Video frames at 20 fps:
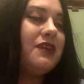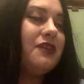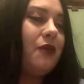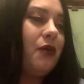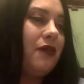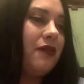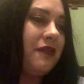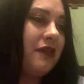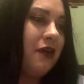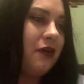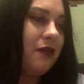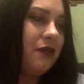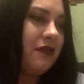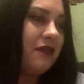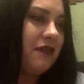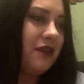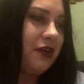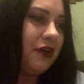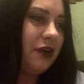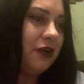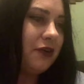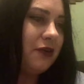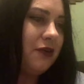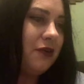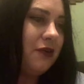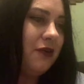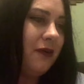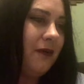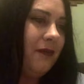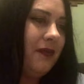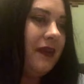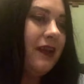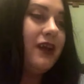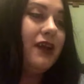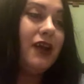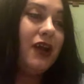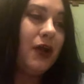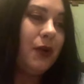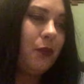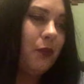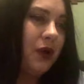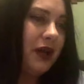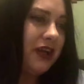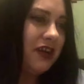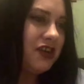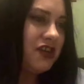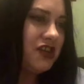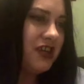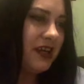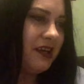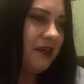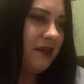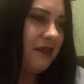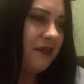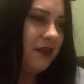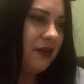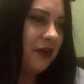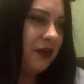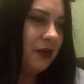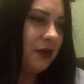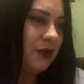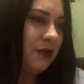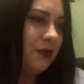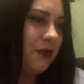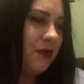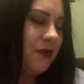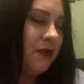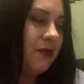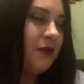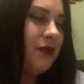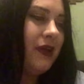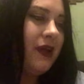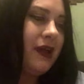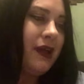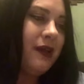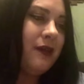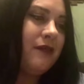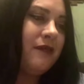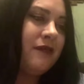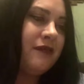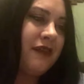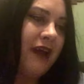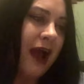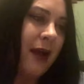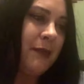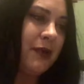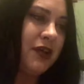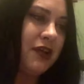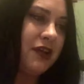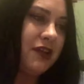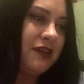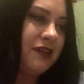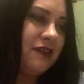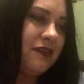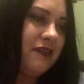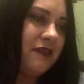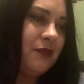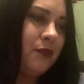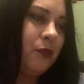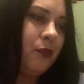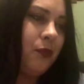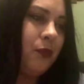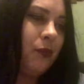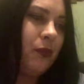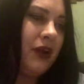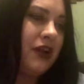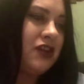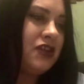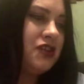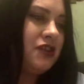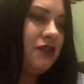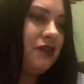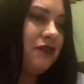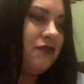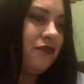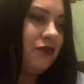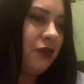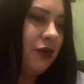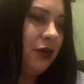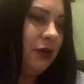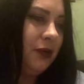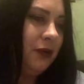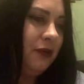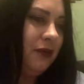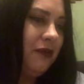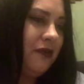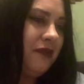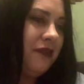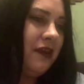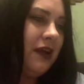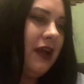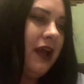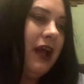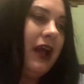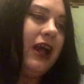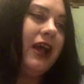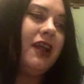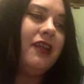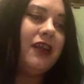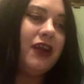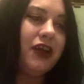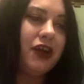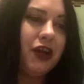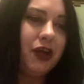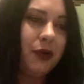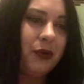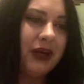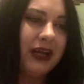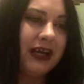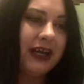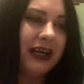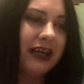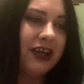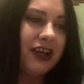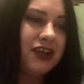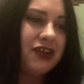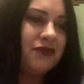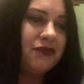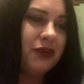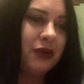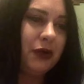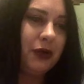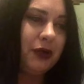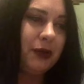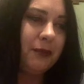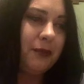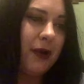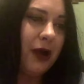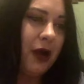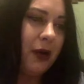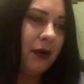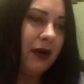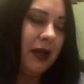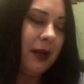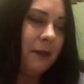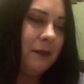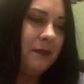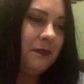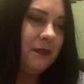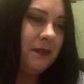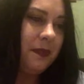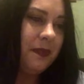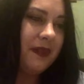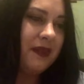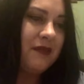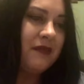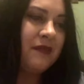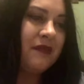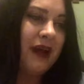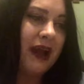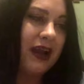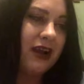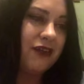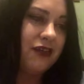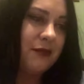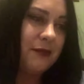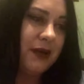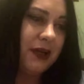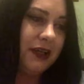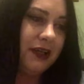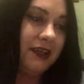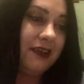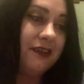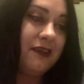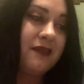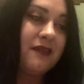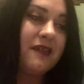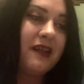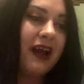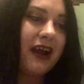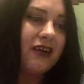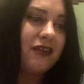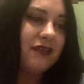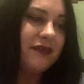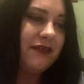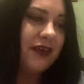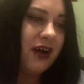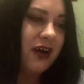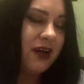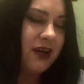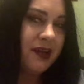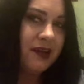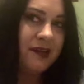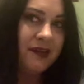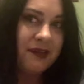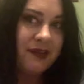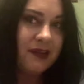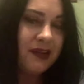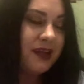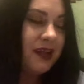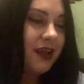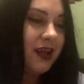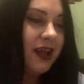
The Deosil Circle, Widdershins Circle, Sabbats, Witches' Runes, The New English Rune Poem, The Sacrament, The Sacrifice,